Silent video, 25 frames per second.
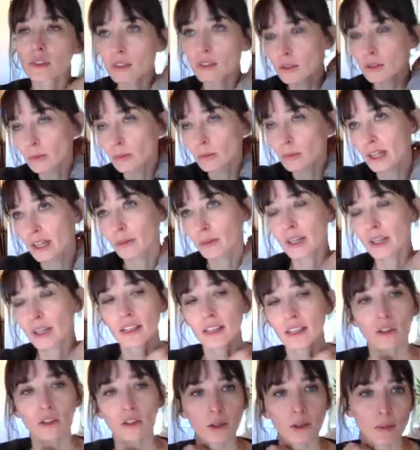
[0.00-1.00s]
where we
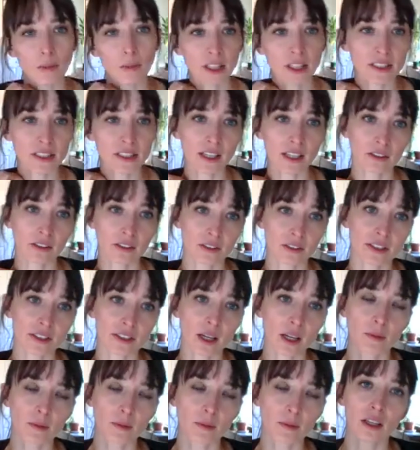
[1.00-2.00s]
had European settlers
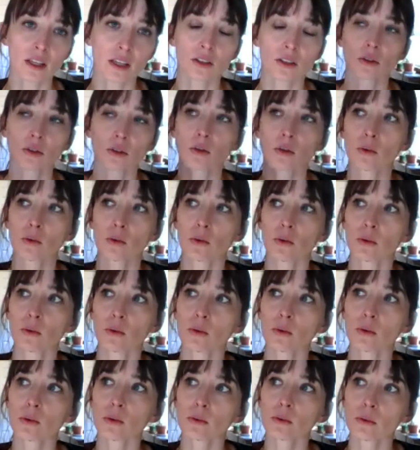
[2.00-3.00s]
coming in who
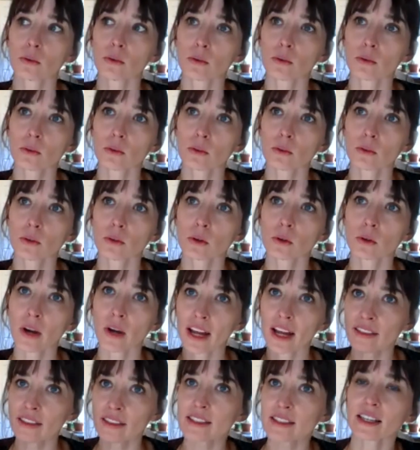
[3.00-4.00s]

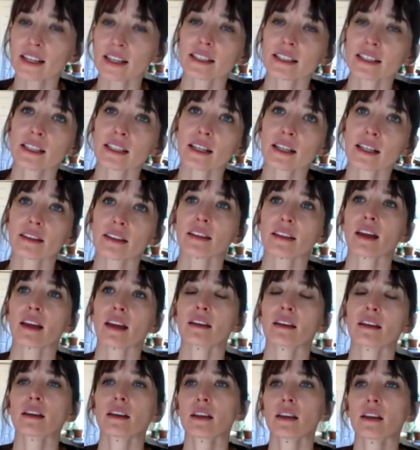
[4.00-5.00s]
had this idea
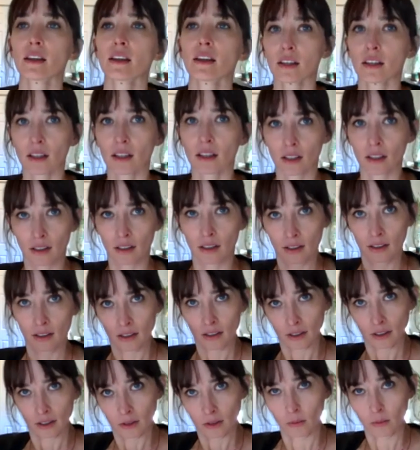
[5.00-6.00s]
that
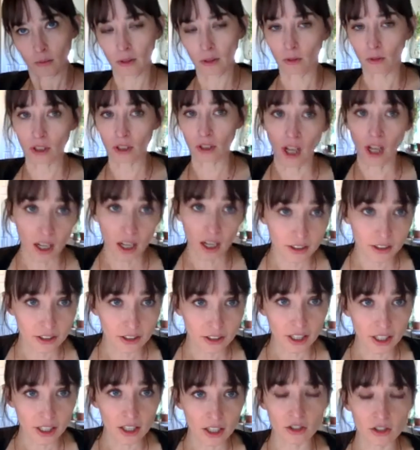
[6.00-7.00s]
we will
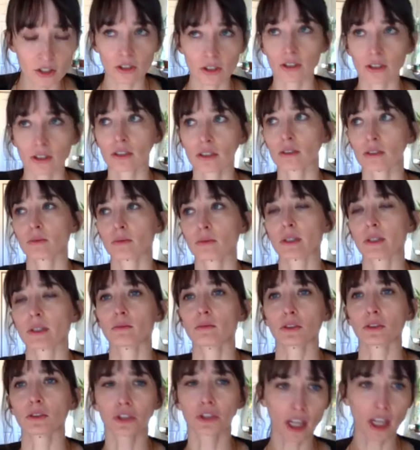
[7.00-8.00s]
conquer nature, we
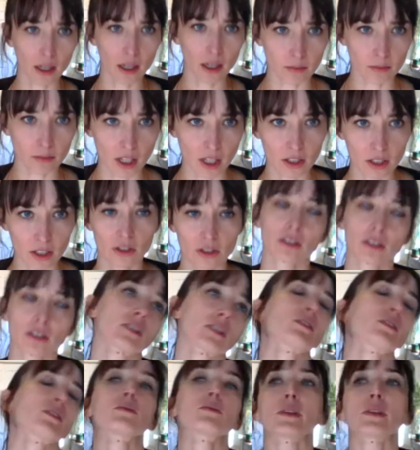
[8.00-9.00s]
will tame
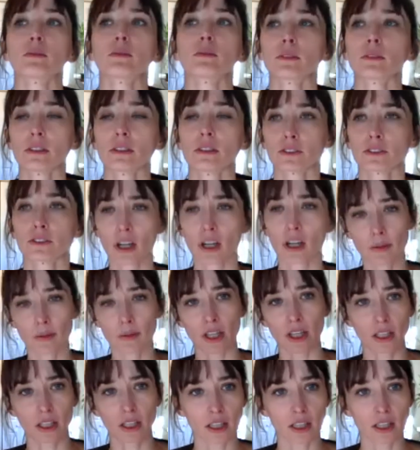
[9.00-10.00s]
nature, we will
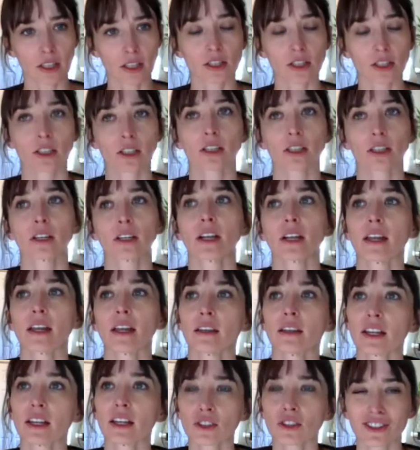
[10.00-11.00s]
dominate nature,
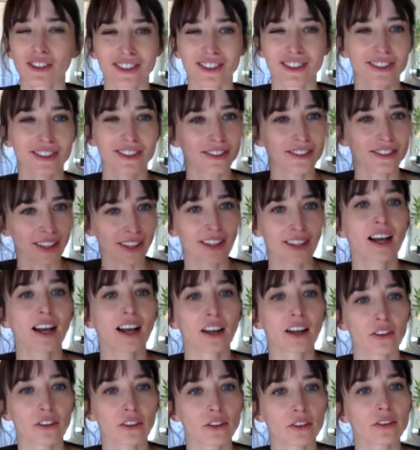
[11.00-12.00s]
and nature is this thing
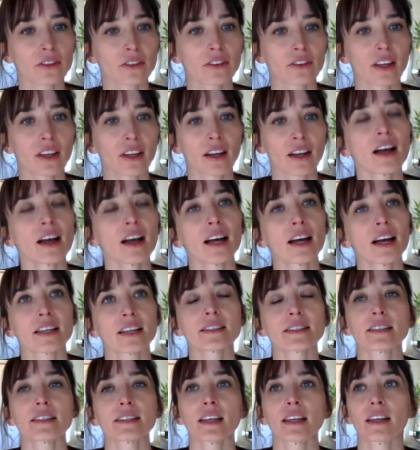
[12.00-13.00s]
other than
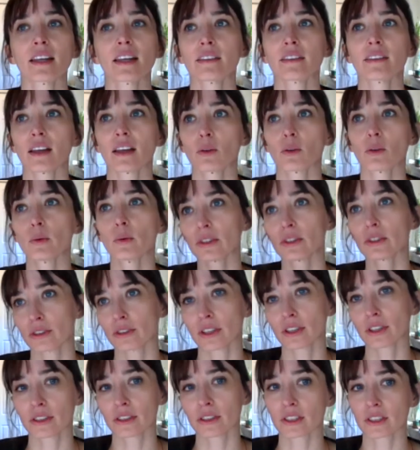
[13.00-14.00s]
us, and that
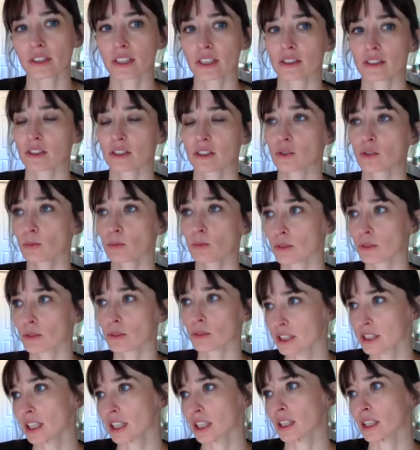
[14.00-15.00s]
wilderness is this
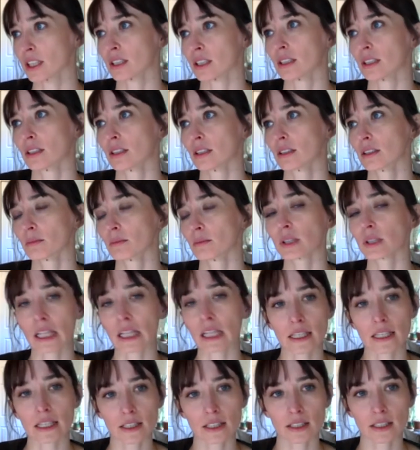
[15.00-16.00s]
pristine
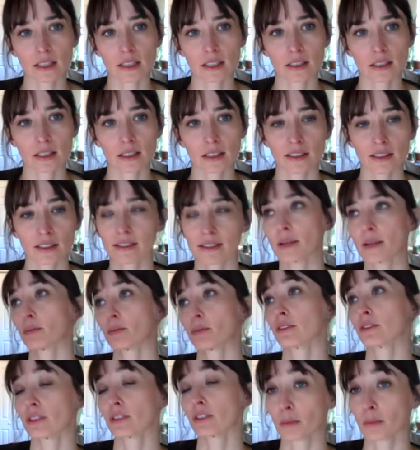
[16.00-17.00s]
place
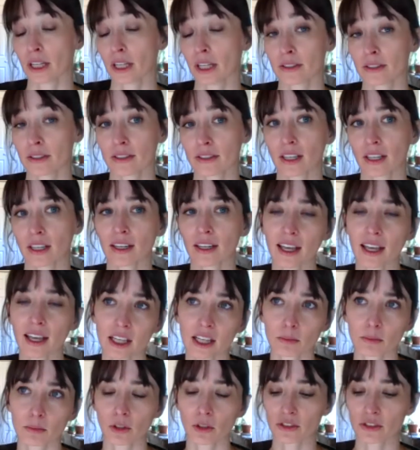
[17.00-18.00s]
separate from us, and
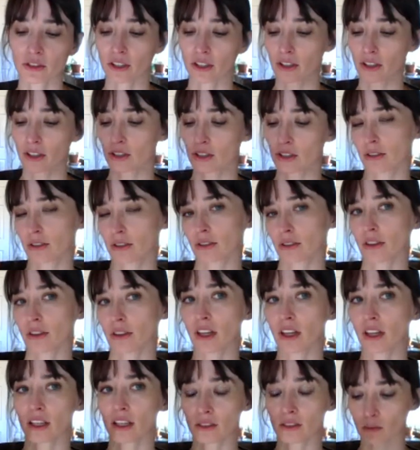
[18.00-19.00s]
animals are these
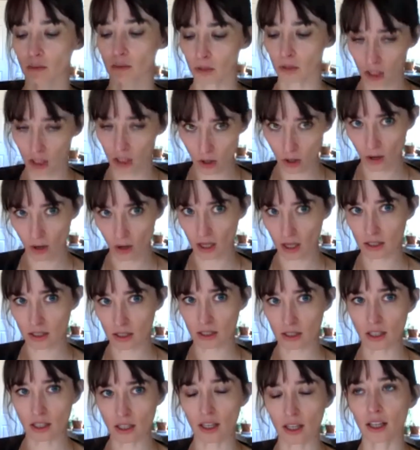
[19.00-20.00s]
things below
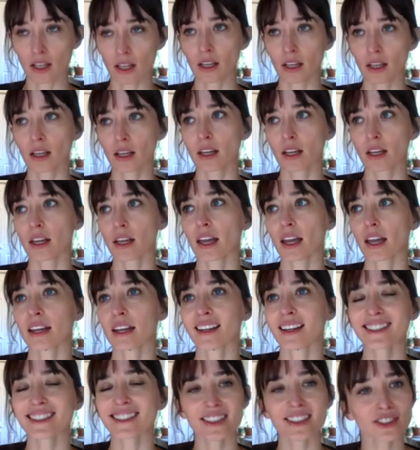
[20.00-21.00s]
us. And
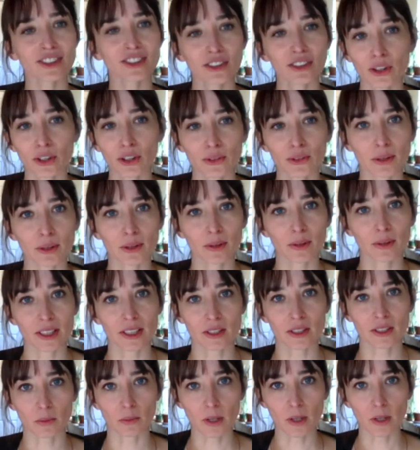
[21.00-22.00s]
that's such a lonely
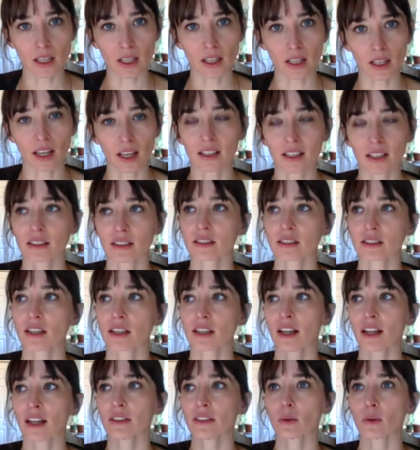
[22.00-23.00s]
place to be. And it's
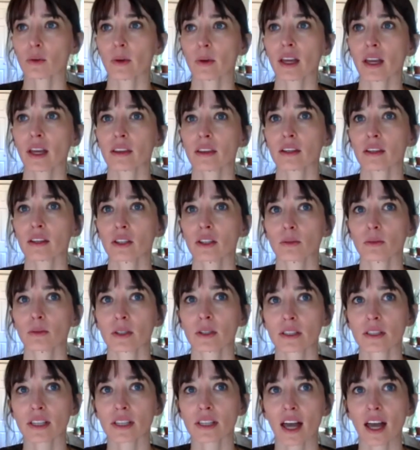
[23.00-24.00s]
not the way that
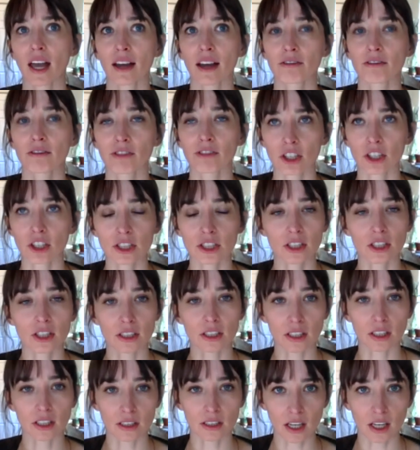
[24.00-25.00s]
humans have
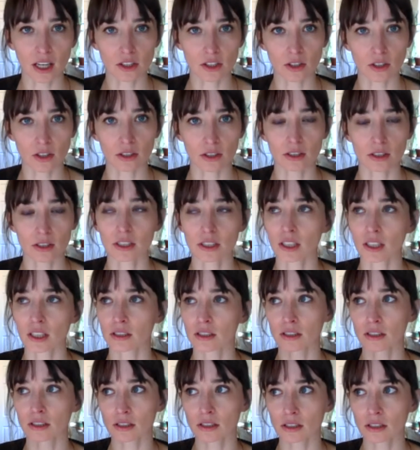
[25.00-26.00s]
functioned in nature
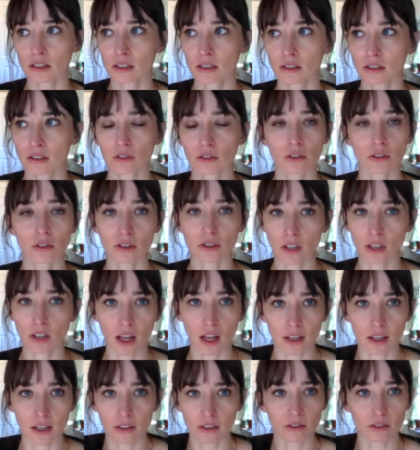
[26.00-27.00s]
since the
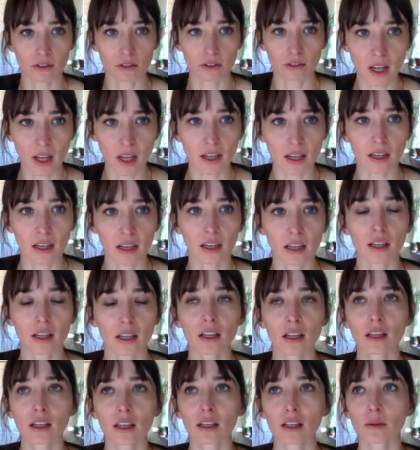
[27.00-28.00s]
dawn of humanity.
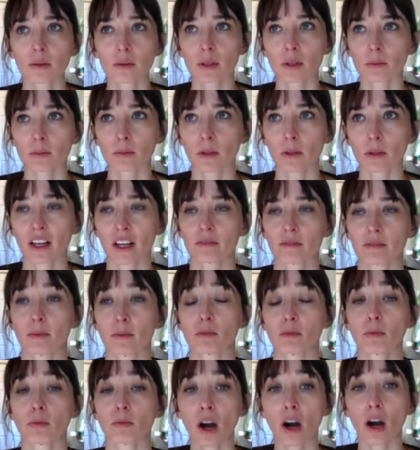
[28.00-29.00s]
People have
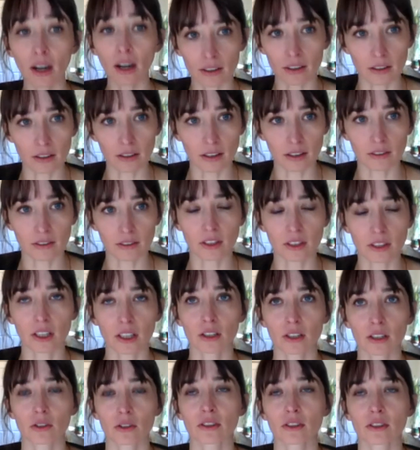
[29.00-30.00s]
been part of an
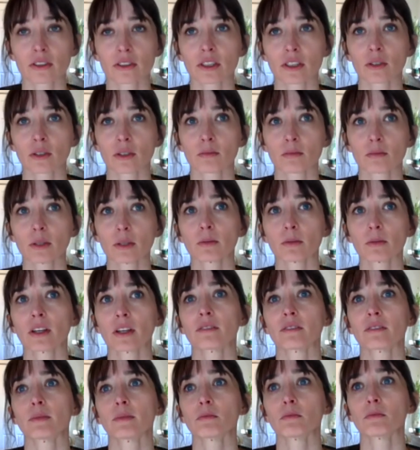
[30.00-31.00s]
ecosystem, people
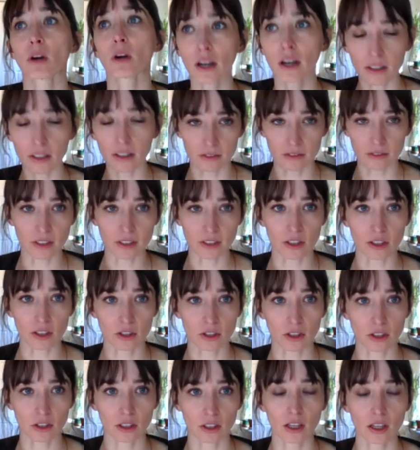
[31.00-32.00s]
have been part of
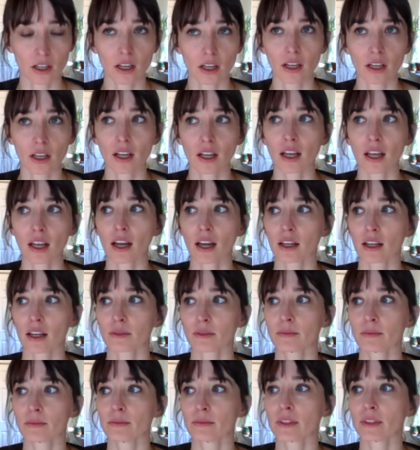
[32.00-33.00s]
nature.
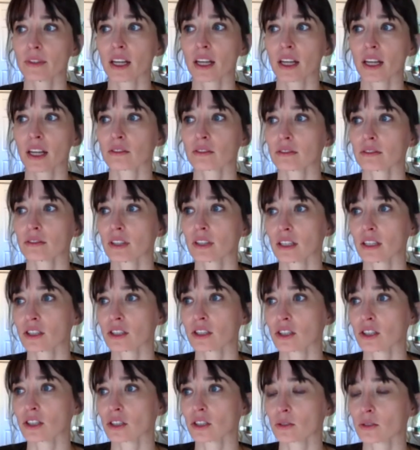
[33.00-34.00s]
Native
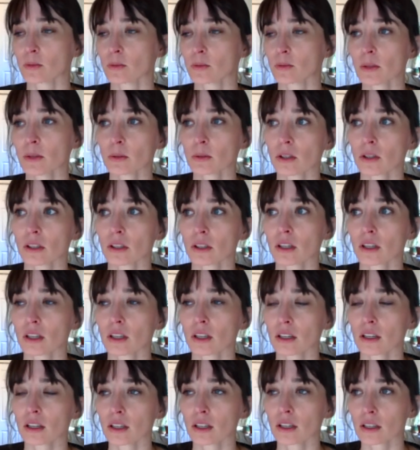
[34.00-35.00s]
indigenous people
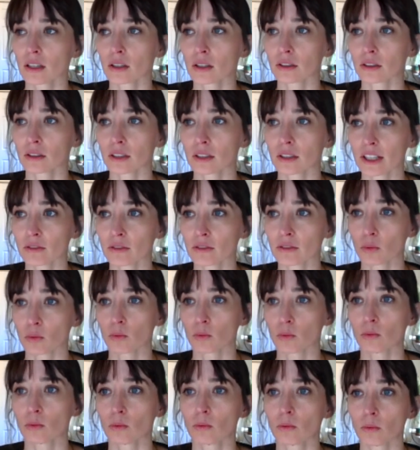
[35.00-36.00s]
live
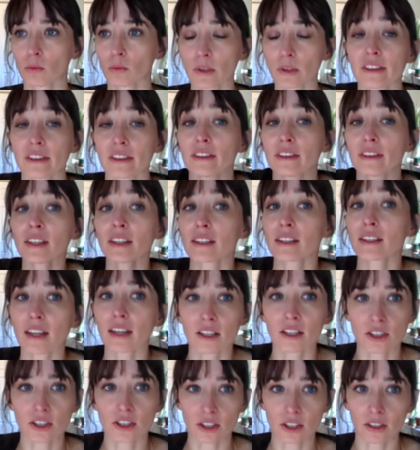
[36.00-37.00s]
within
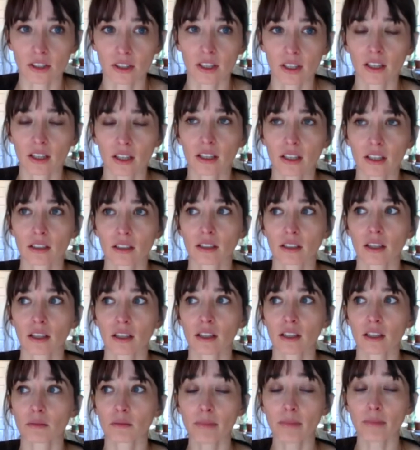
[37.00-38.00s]
nature in
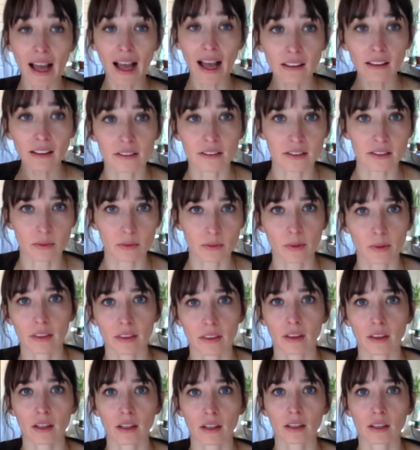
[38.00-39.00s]
balance
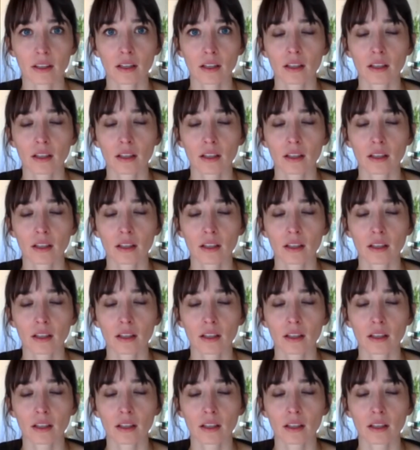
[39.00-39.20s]
with it.